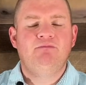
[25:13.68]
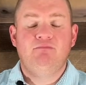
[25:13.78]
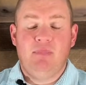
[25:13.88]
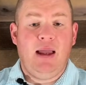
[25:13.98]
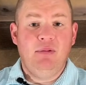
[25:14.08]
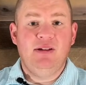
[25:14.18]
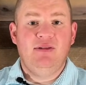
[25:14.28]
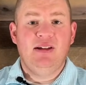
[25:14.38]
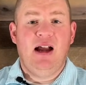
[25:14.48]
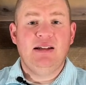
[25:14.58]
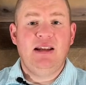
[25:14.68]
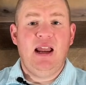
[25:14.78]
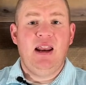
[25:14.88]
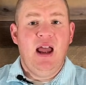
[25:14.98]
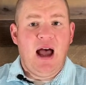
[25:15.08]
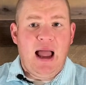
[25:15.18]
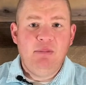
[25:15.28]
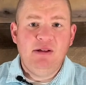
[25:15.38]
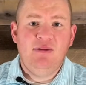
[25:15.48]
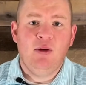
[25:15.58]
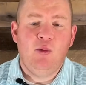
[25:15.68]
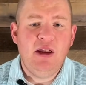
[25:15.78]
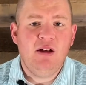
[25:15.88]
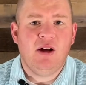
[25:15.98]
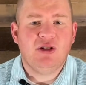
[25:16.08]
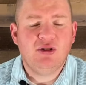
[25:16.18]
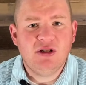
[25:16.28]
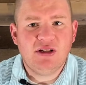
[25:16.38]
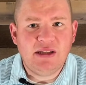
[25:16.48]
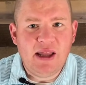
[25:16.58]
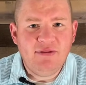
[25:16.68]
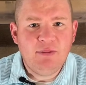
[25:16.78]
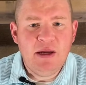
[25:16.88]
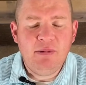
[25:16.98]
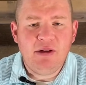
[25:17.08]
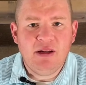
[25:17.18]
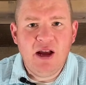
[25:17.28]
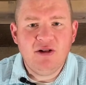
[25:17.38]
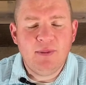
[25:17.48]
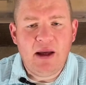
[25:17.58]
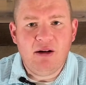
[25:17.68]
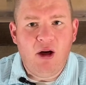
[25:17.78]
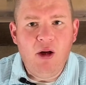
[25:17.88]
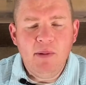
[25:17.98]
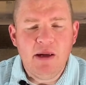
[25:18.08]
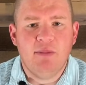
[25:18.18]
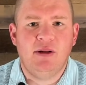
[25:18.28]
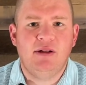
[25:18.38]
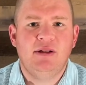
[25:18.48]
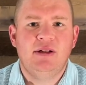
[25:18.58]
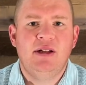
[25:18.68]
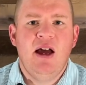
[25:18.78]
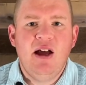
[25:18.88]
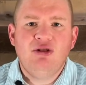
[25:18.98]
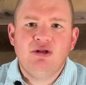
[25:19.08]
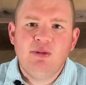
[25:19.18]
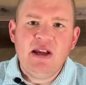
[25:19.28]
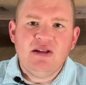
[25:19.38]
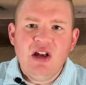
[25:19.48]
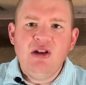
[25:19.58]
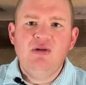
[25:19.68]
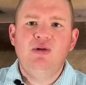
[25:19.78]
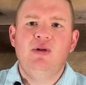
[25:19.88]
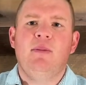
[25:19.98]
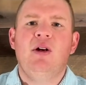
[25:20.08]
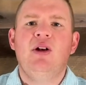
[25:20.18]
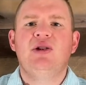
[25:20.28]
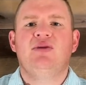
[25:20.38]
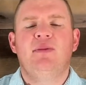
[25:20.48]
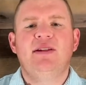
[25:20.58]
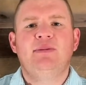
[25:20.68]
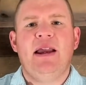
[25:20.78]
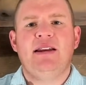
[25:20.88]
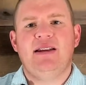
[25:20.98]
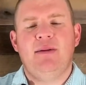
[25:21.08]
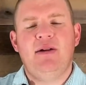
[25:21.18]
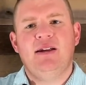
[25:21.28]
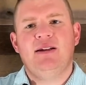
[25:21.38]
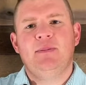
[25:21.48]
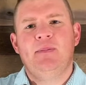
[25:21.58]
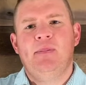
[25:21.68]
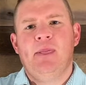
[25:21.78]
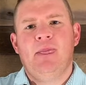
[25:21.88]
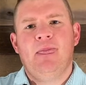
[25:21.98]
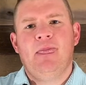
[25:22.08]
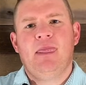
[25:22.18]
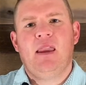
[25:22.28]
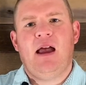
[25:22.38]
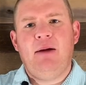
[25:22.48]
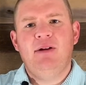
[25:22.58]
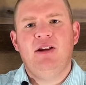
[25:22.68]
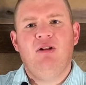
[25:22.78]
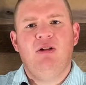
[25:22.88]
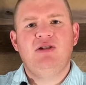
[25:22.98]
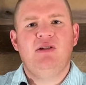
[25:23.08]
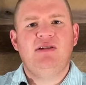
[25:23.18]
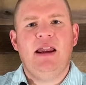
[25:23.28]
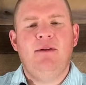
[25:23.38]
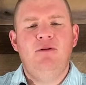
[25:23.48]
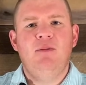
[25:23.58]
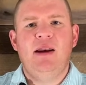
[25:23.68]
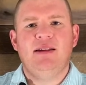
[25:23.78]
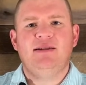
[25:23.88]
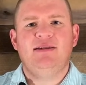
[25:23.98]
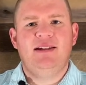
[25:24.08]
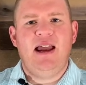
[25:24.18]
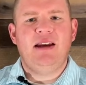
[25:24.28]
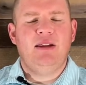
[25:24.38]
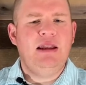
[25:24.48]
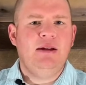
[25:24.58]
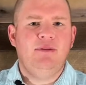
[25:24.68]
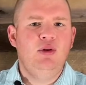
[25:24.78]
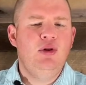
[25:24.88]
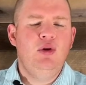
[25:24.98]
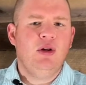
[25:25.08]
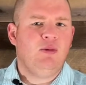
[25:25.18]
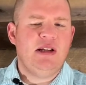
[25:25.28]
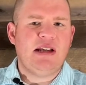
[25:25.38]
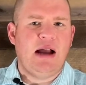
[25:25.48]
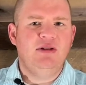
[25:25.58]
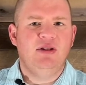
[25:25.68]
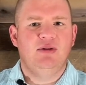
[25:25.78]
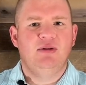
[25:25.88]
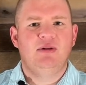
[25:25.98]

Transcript: I believe that God can. I believe that we are a church that loves people and cares about all people. And so, as we continue to emerge from this pandemic, I would encourage you to take a few minutes today to think of who you can reach out to